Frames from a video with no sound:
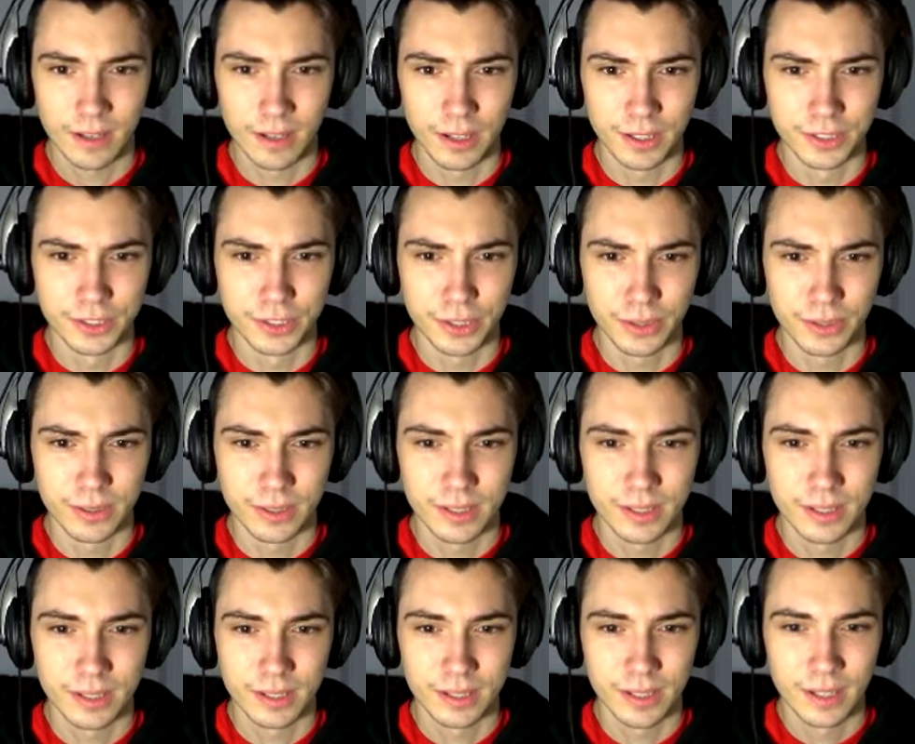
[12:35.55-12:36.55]
A
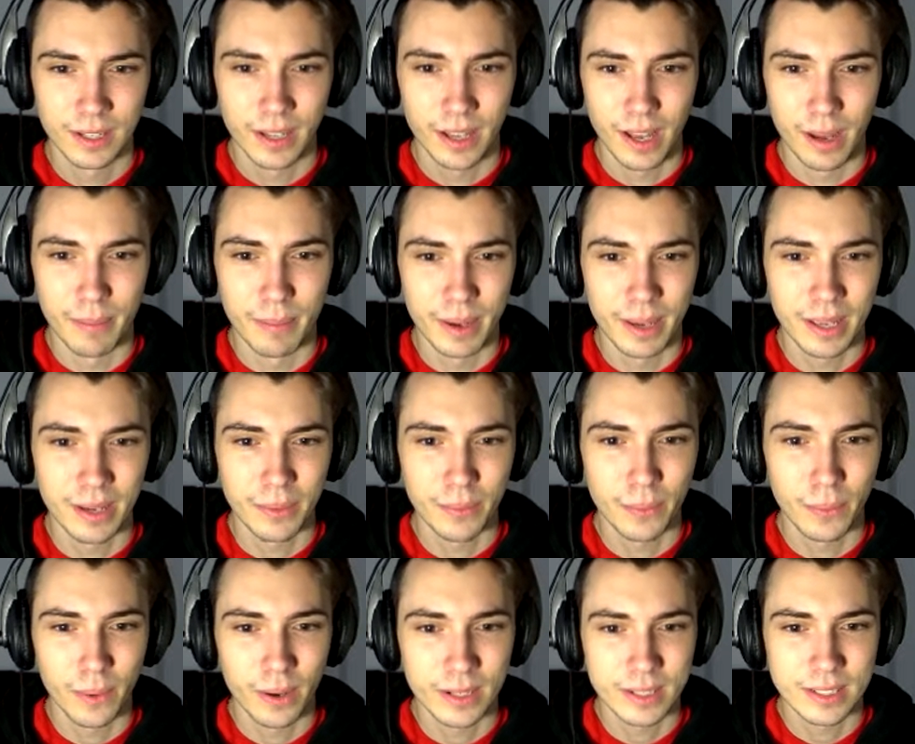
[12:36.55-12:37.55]
joke. A
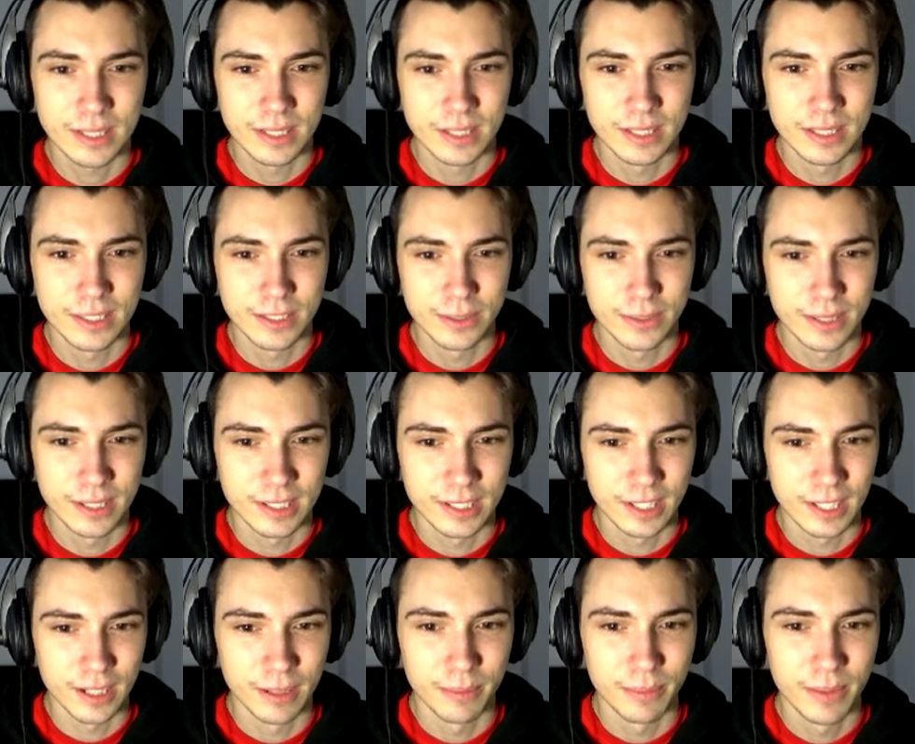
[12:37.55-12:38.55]
man walked into a
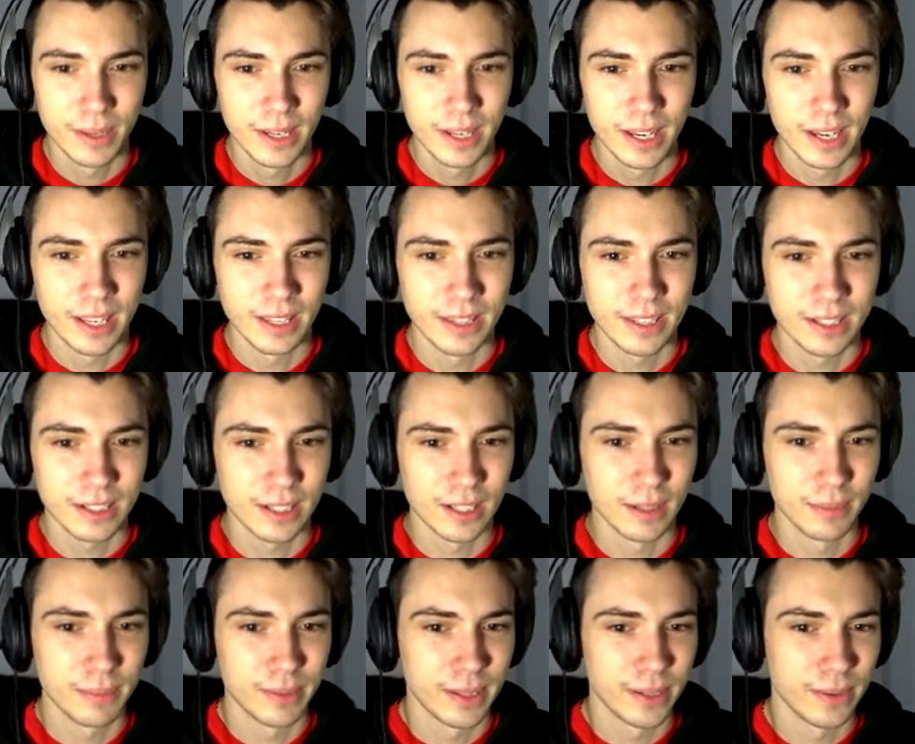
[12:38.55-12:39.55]
club. In the
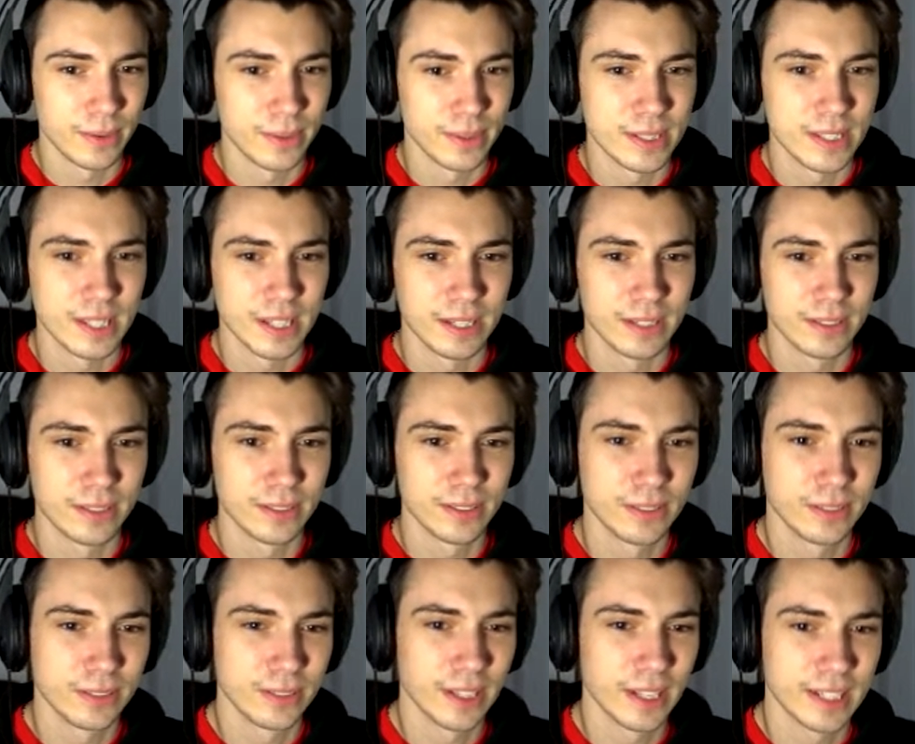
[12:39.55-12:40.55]
club, there was a
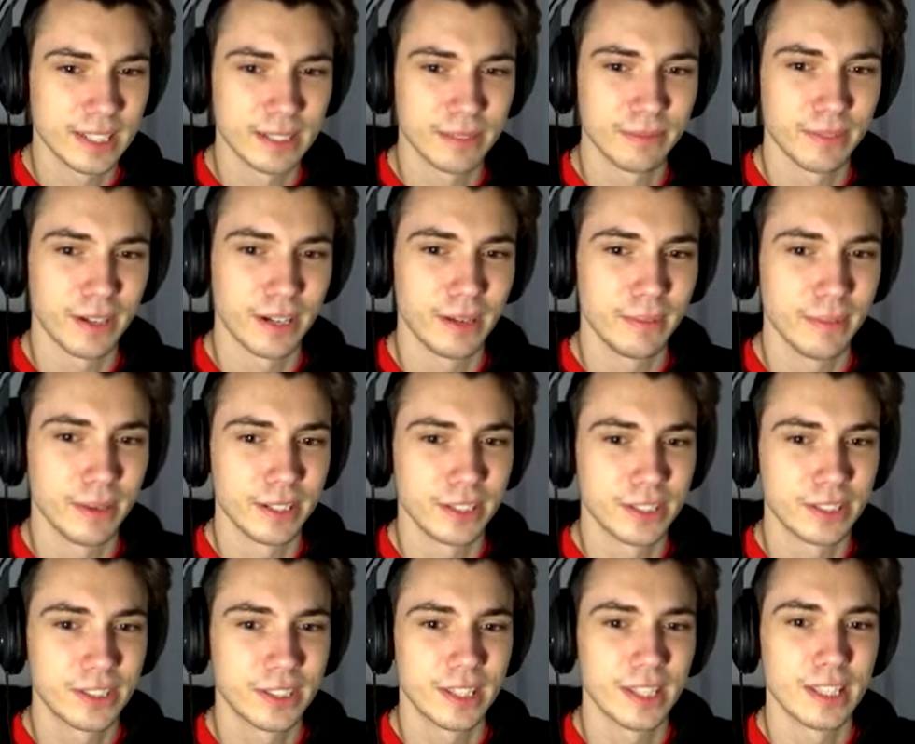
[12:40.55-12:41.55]
girl who liked him very
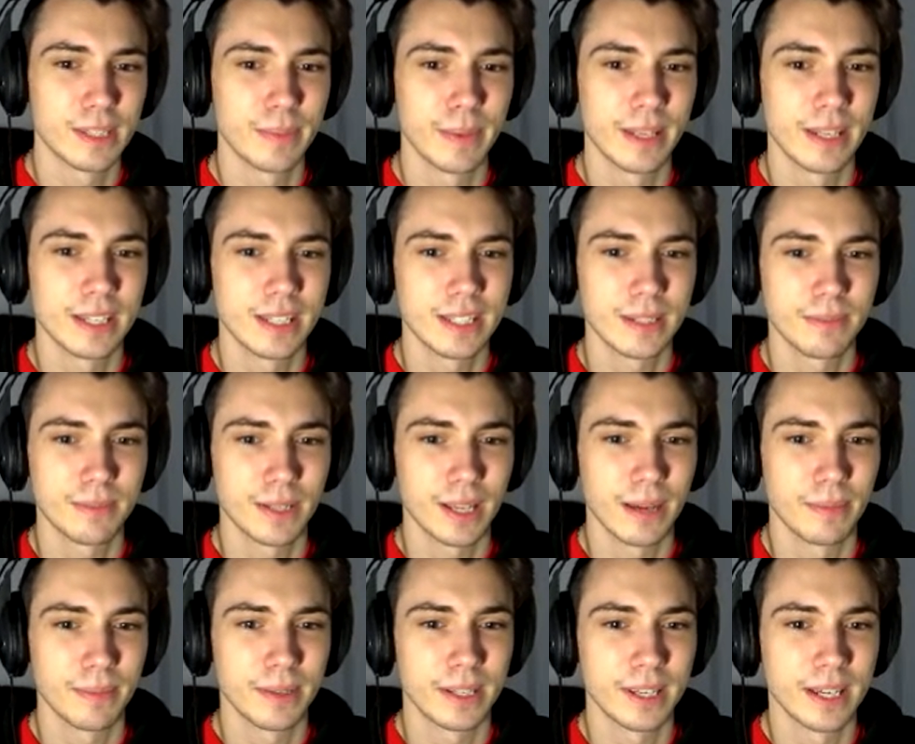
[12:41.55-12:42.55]
much. They spent some
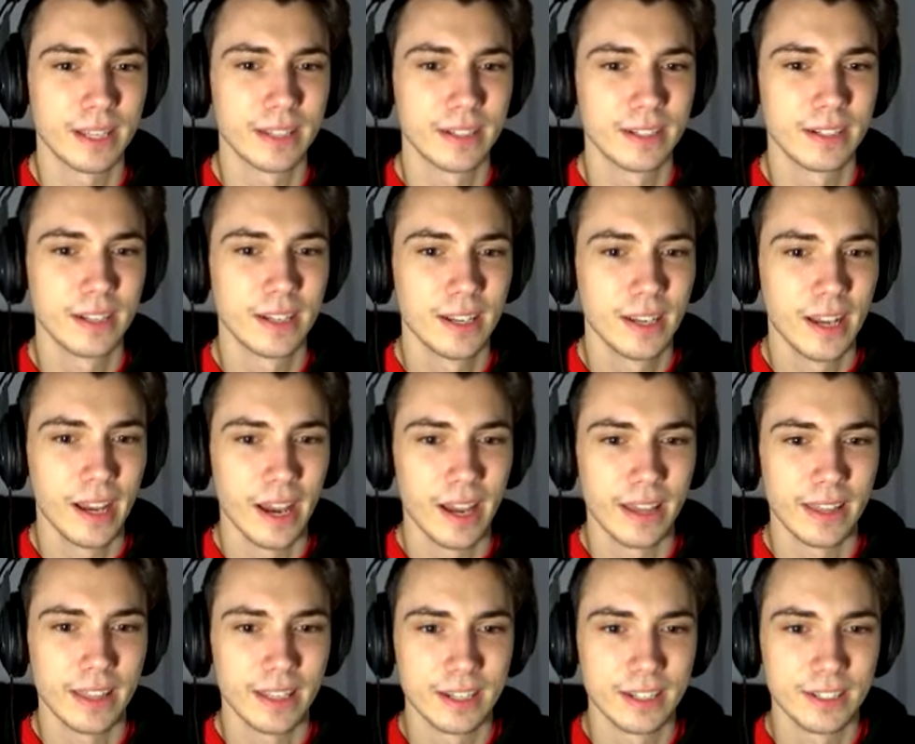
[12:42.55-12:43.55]
time together,
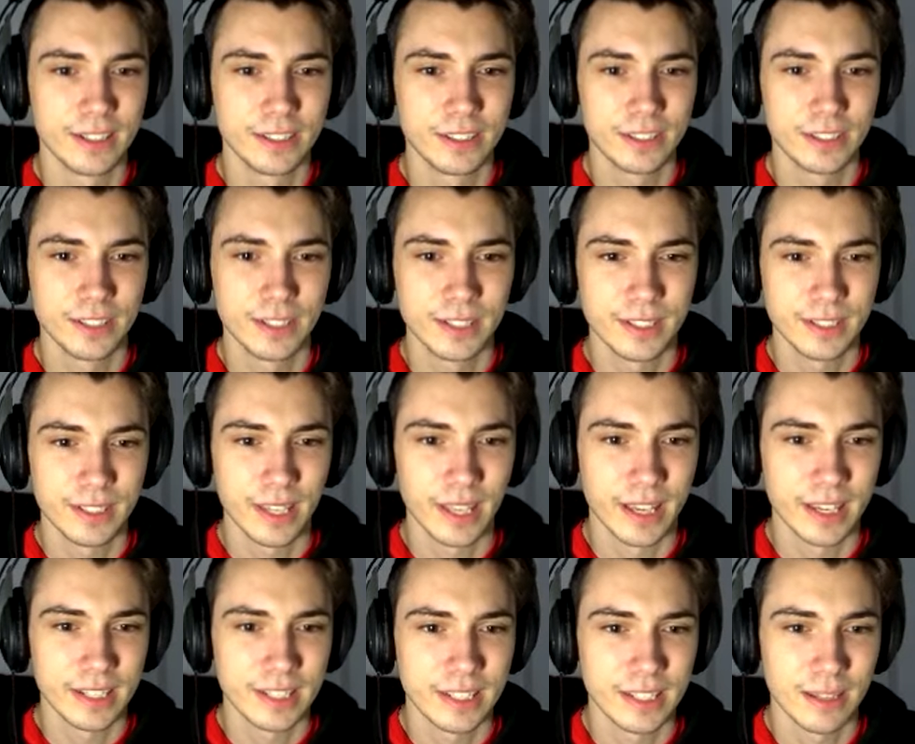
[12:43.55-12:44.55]
and then she
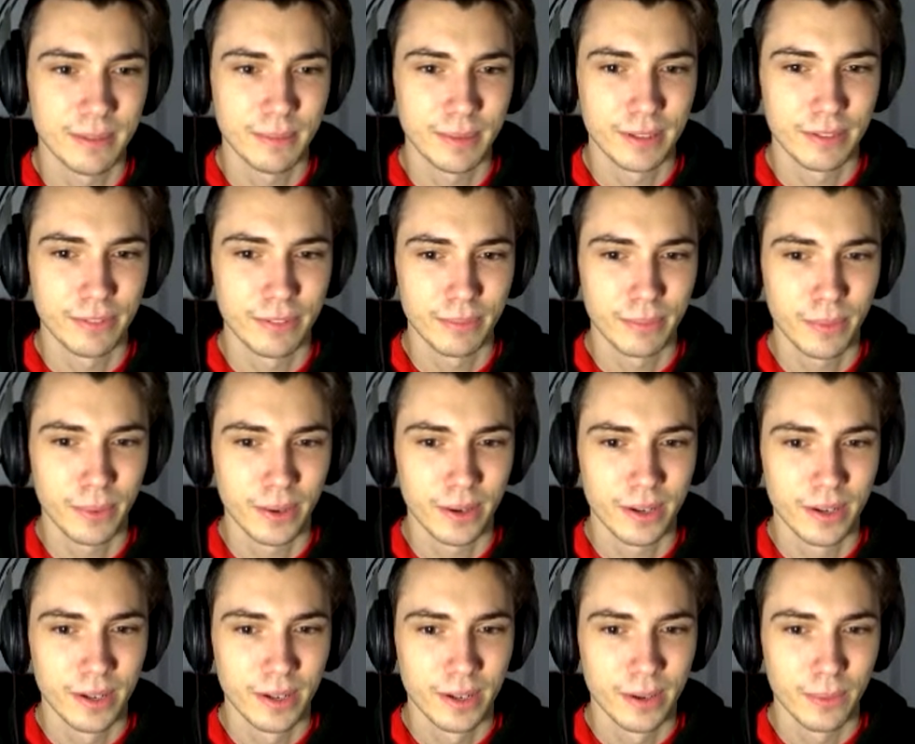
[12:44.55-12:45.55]
liked him even more.